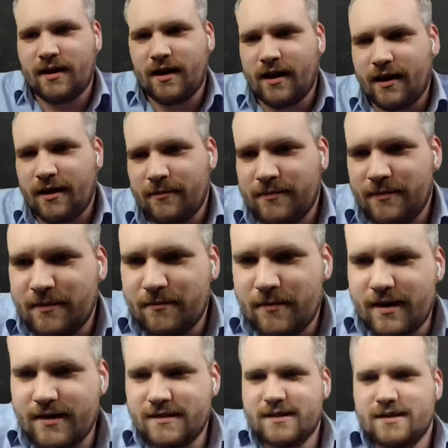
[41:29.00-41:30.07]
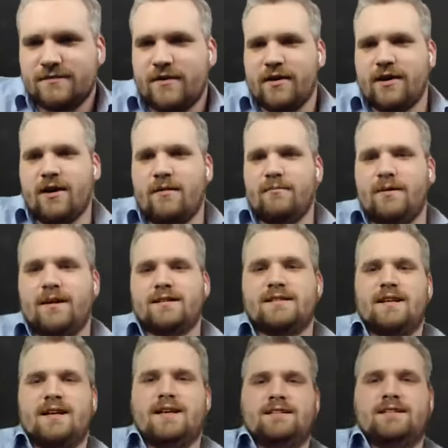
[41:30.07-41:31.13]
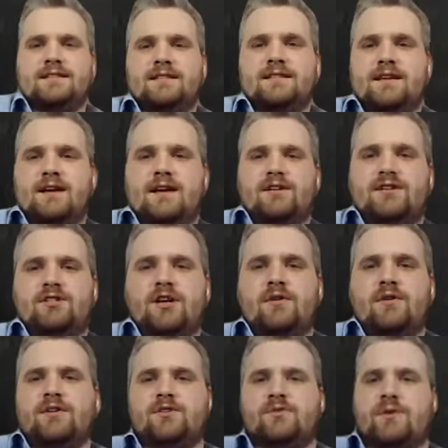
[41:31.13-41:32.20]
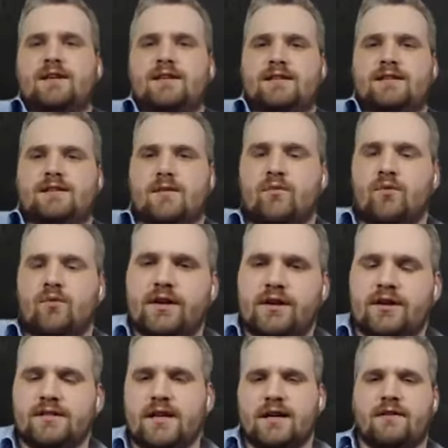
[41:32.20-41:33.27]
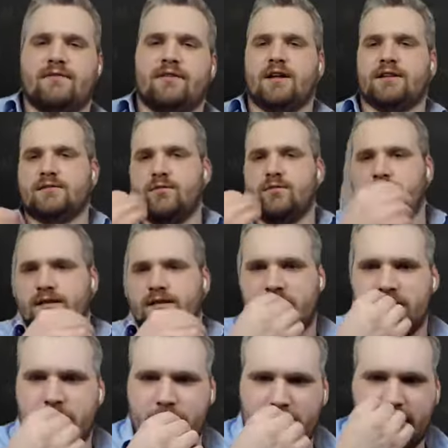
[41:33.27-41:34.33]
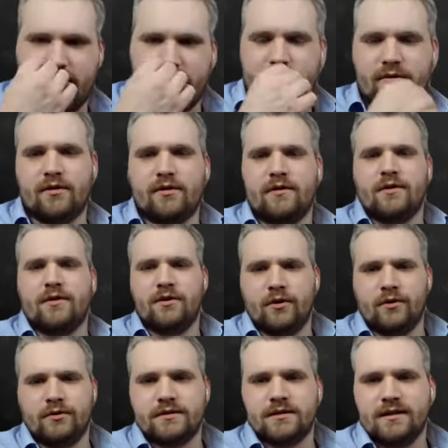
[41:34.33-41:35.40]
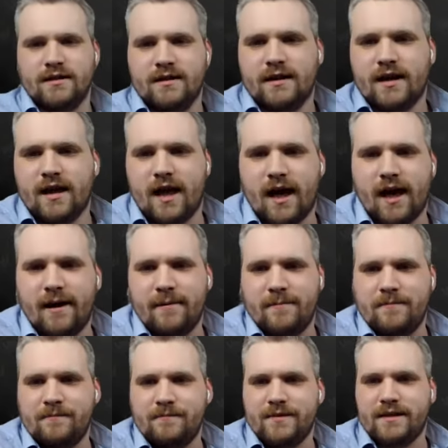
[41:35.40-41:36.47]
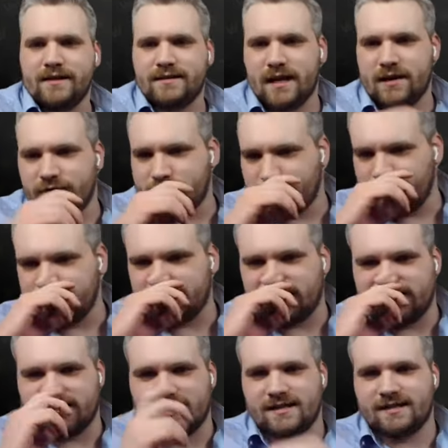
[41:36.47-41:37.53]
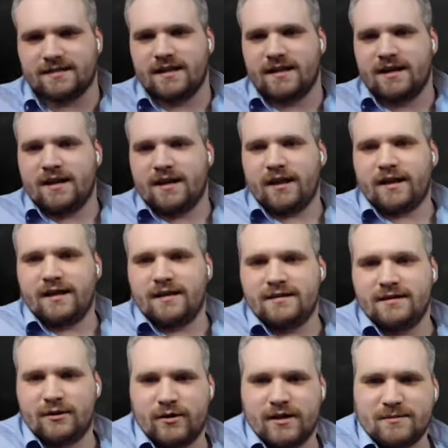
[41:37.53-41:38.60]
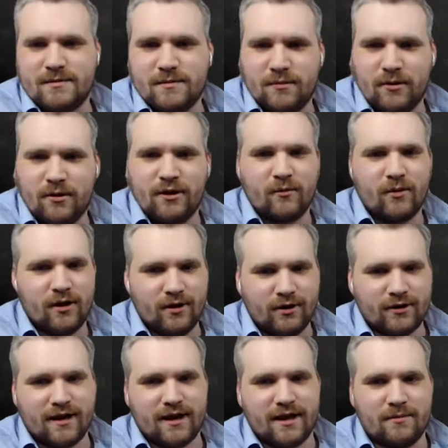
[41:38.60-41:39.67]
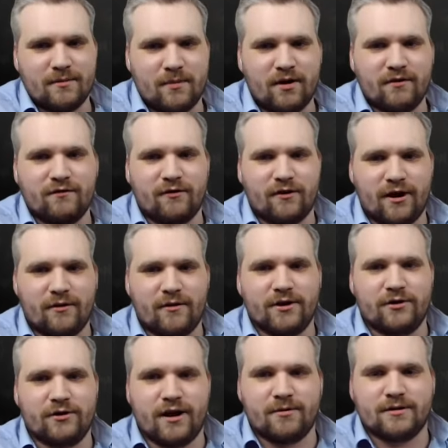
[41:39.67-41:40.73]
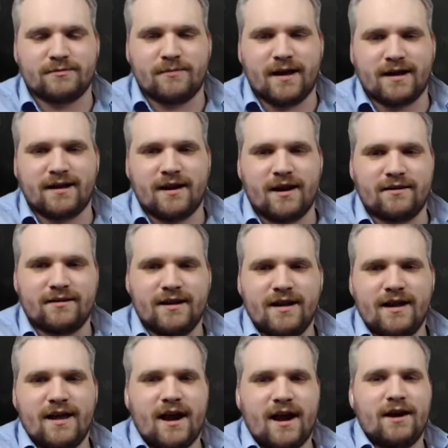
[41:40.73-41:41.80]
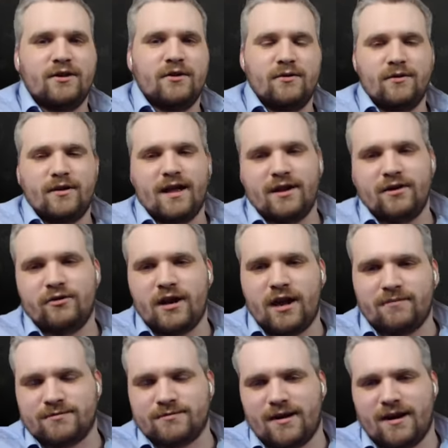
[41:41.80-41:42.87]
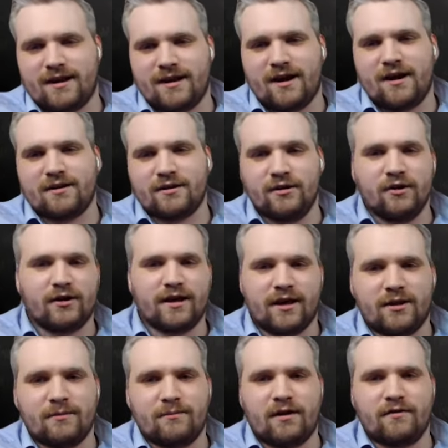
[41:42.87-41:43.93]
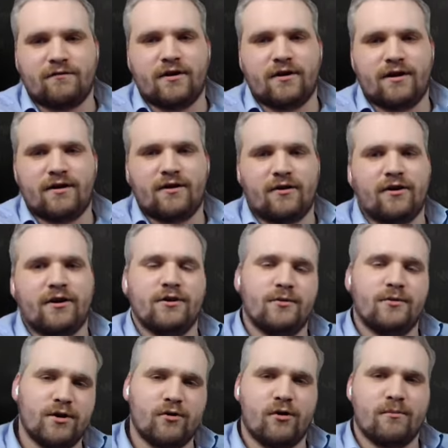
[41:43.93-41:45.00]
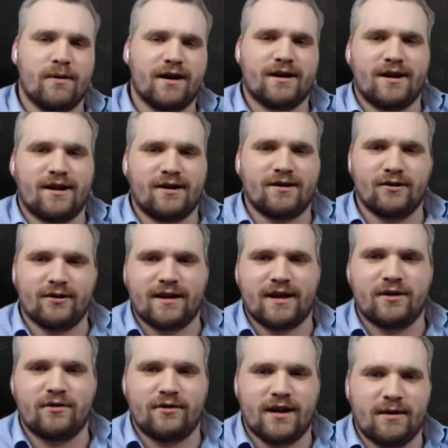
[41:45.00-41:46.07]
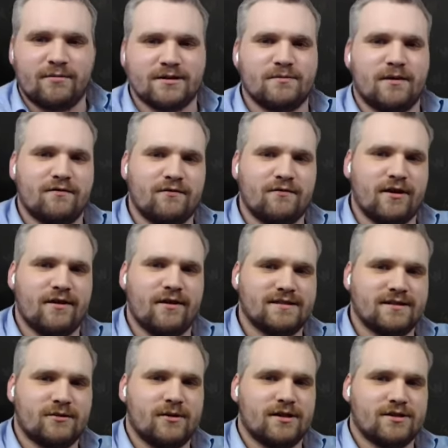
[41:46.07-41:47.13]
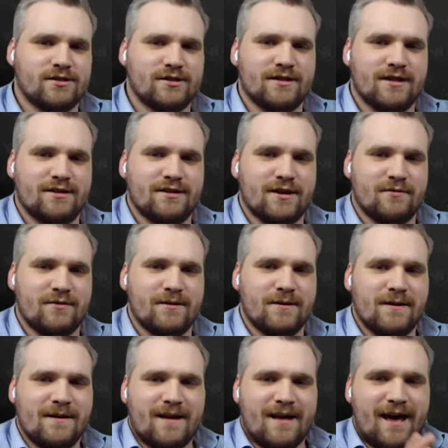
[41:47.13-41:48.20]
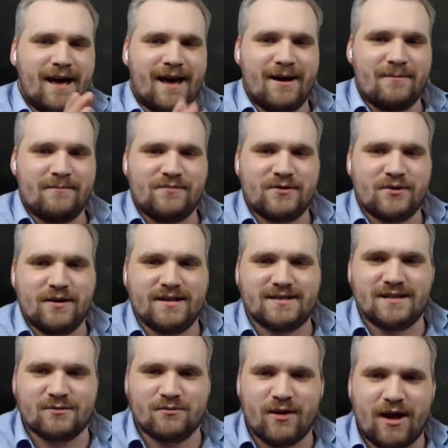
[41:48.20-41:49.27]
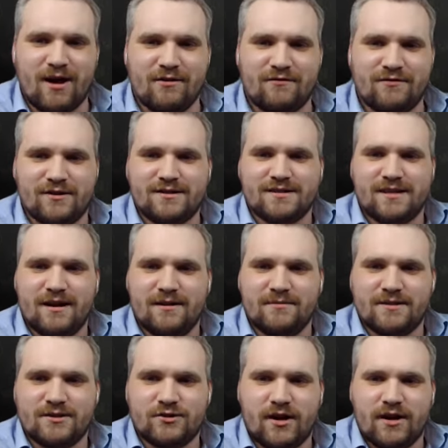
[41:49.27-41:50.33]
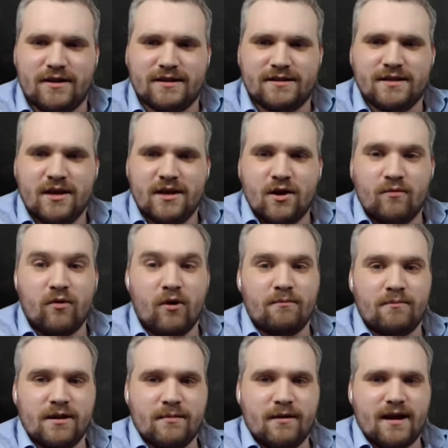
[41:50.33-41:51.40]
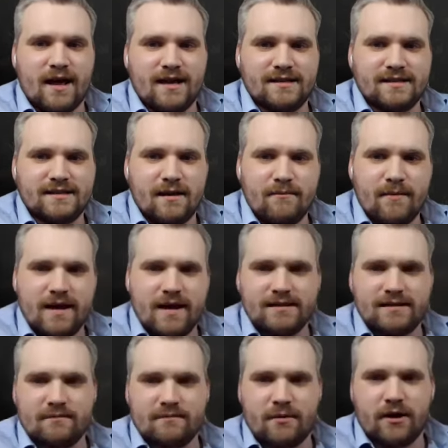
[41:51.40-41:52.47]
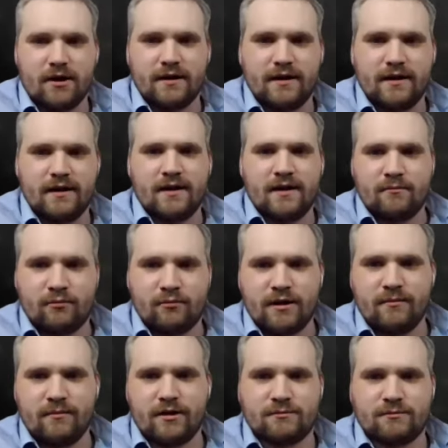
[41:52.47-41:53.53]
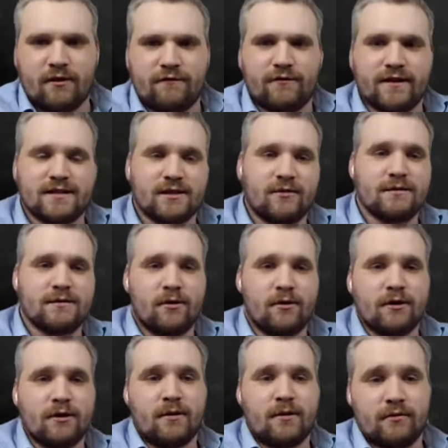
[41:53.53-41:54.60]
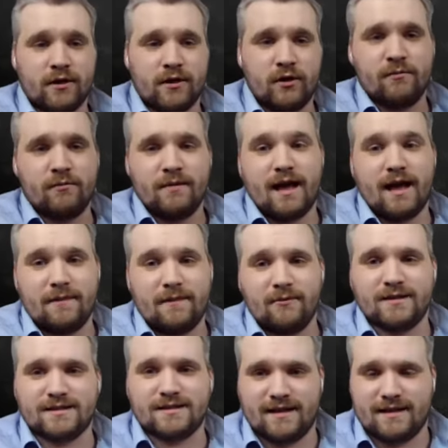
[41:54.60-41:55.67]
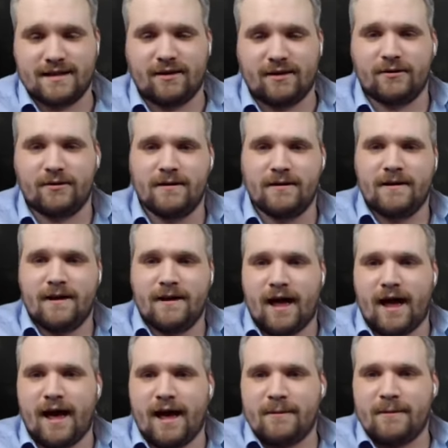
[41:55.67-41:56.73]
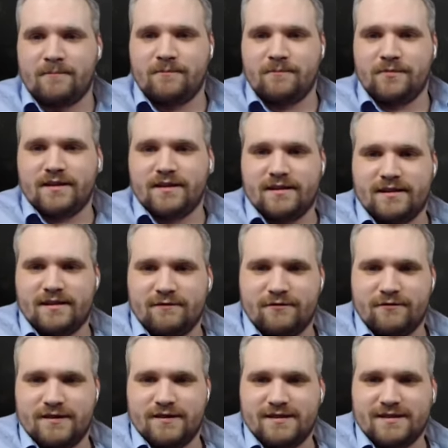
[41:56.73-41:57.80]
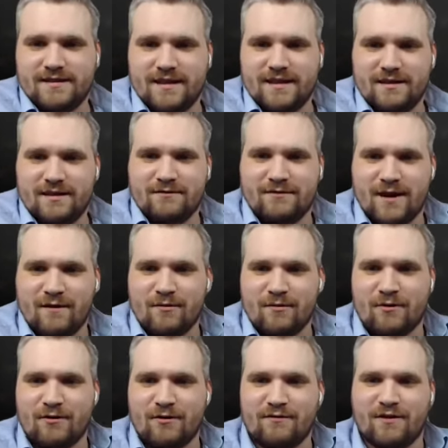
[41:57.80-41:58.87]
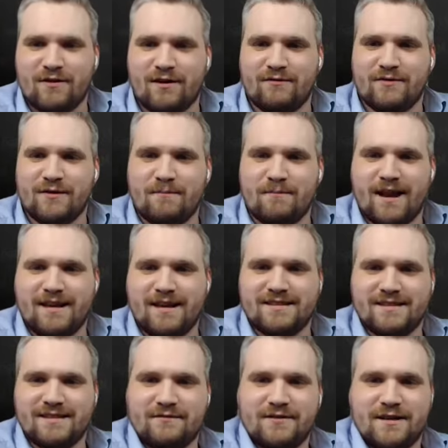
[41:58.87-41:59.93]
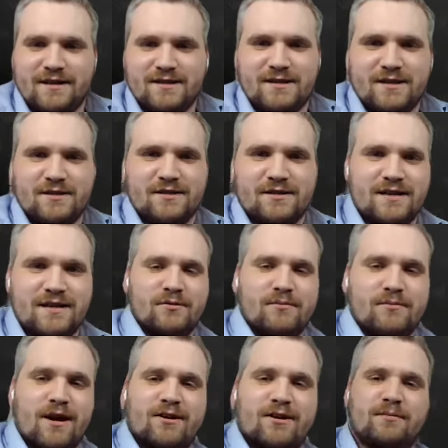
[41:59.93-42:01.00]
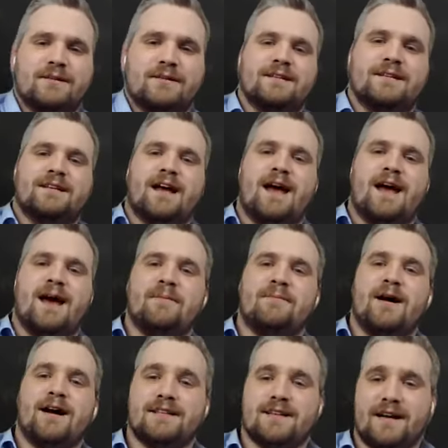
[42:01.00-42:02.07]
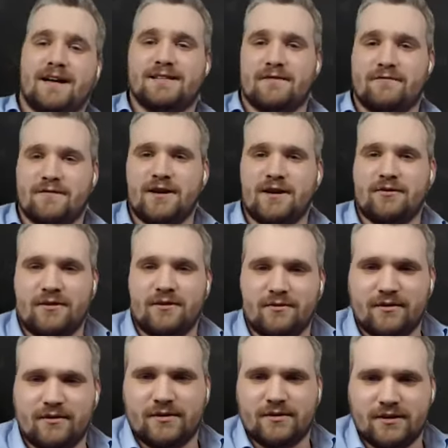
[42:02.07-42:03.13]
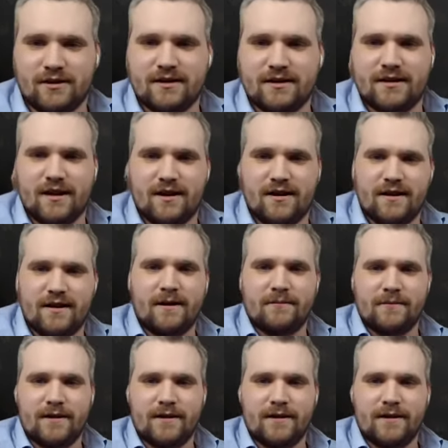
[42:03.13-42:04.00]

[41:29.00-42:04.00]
Martin says, very complex taste, sherry sweet, some woodiness. I definitely got some woodiness on the palate rather than the nose. David Brewster says, like eating Christmas pudding while looking at a bonfire in your neighbour's backyard. Are you in your neighbour's backyard looking at a bonfire, or are you in your own backyard looking at your neighbour's bonfire? That's the question there, David. Tony says, wow, first time to try this, won't be my last, amazing body, pretty much perfect. So we spoke about you and me and the whiskey in that one. The difference in flavour profile from the palate to the finish is remarkable. I definitely agree with Duncan there.